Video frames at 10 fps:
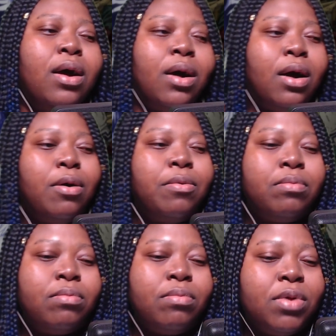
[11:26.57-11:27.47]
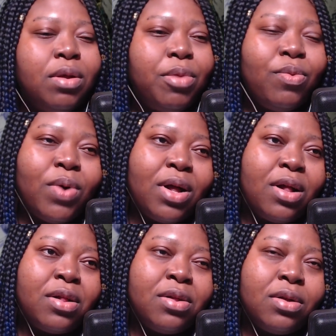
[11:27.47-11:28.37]
And
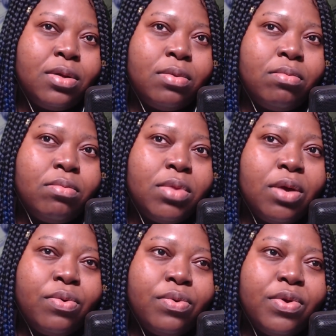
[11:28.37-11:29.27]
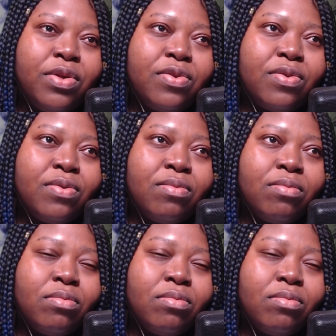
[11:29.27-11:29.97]
meanwhile, Deku is,